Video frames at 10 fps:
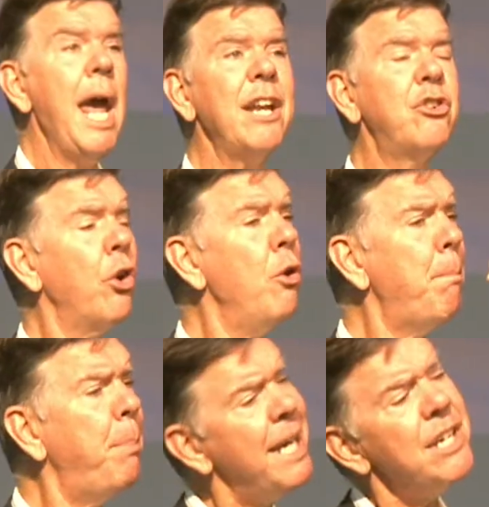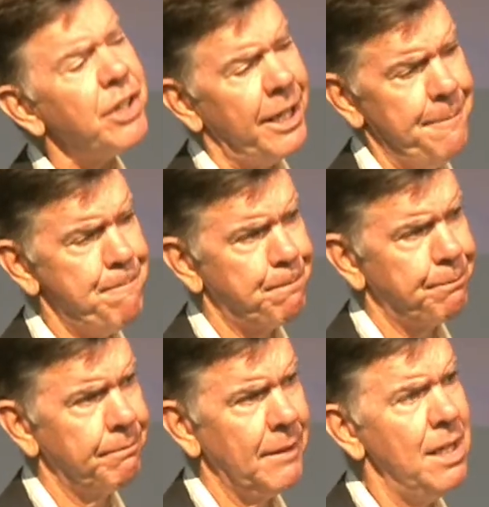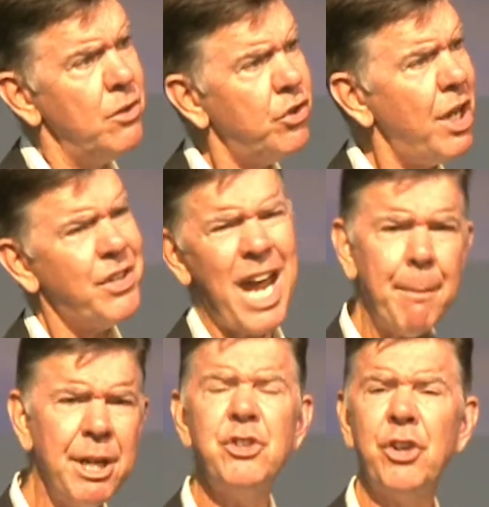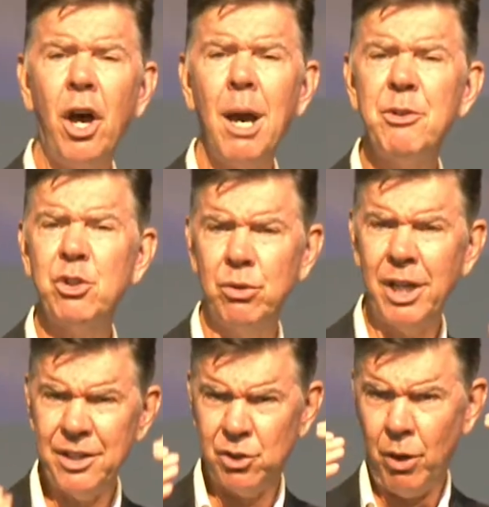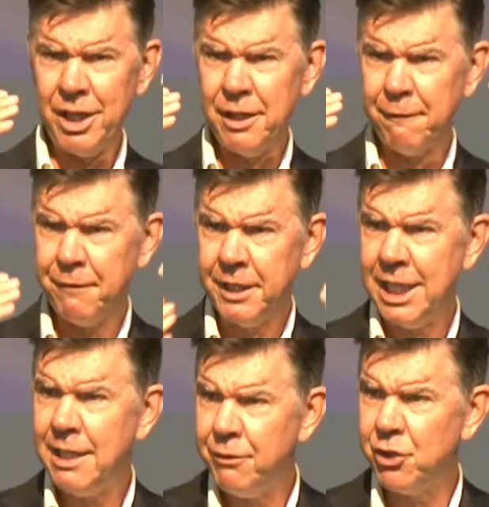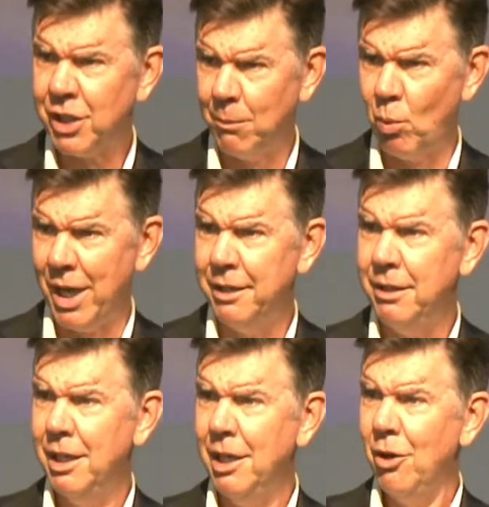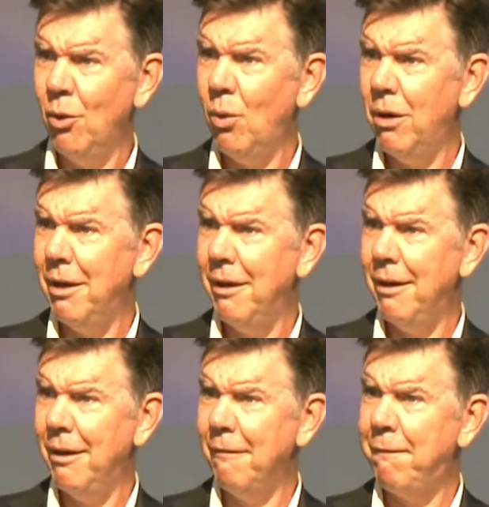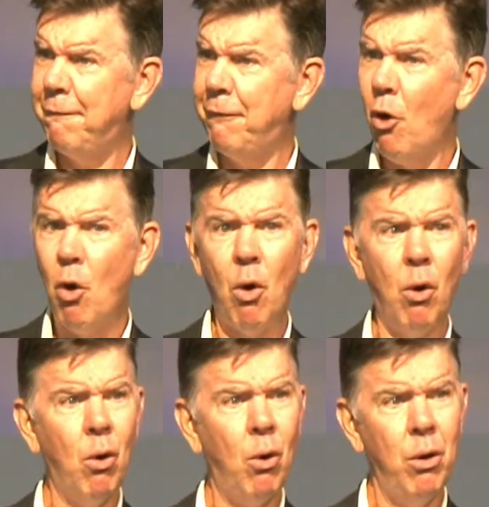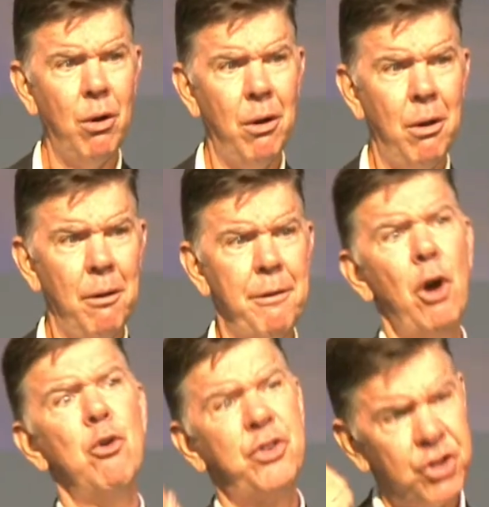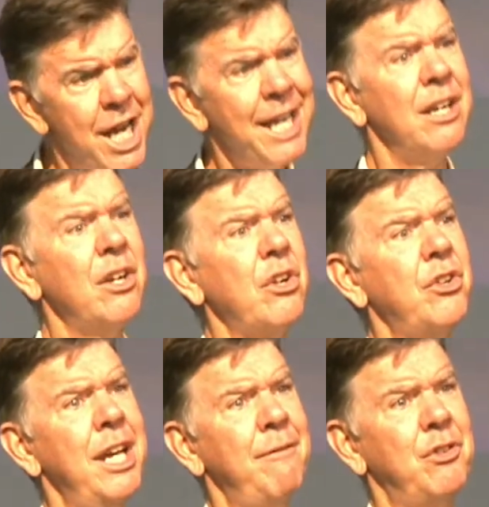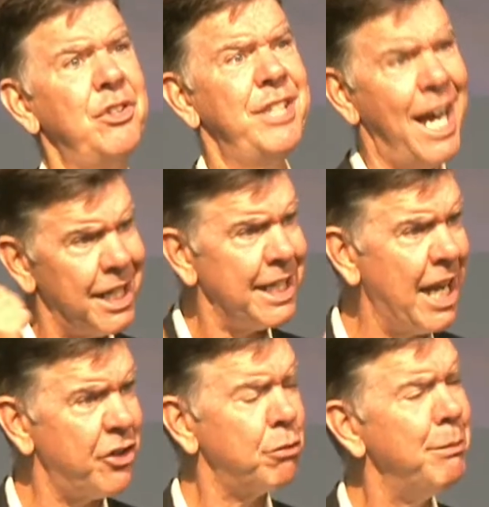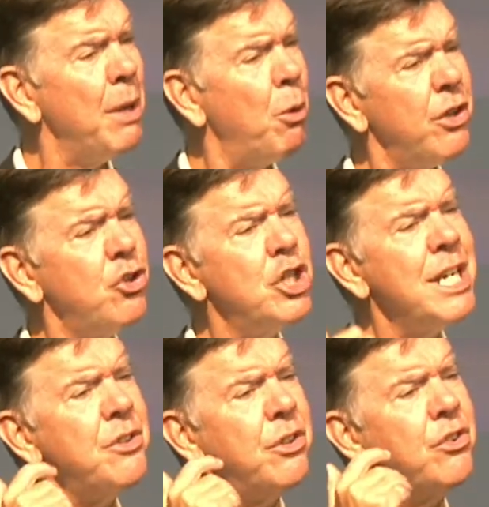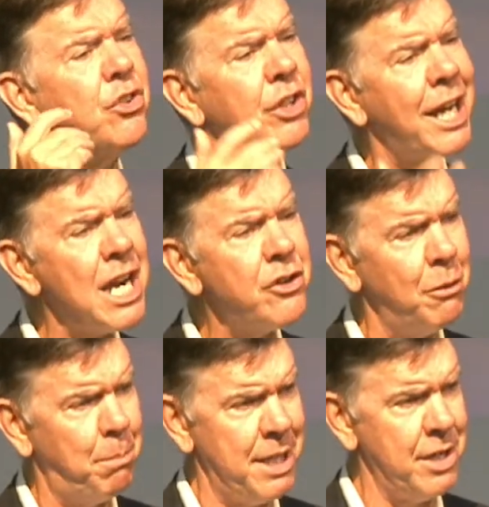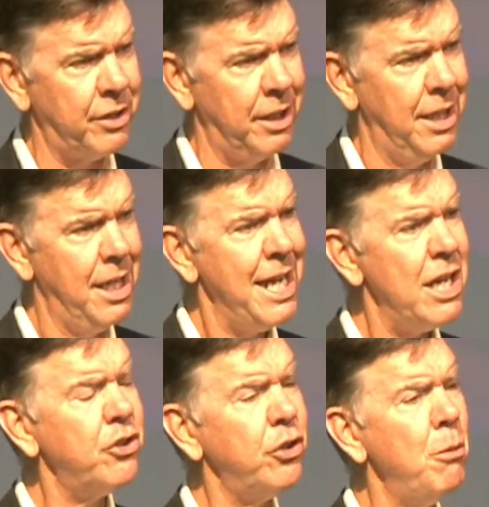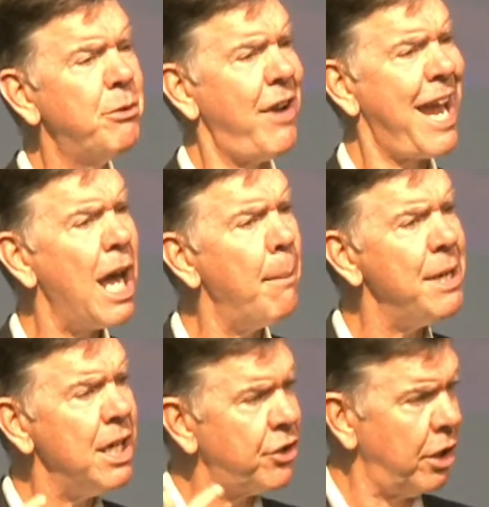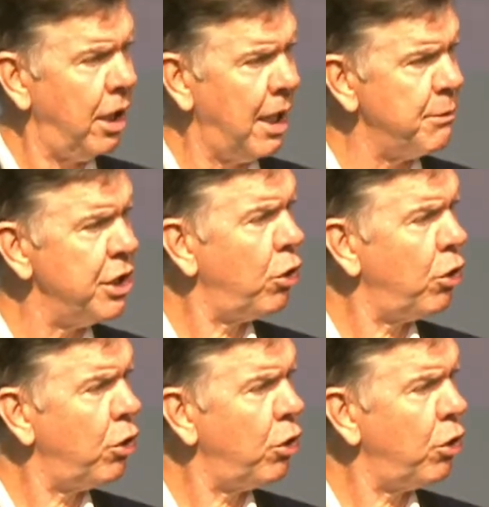And so Peter says, how many times do I need to forgive someone for those things they've done against me? And what does Jesus say to Peter in terms of how many times?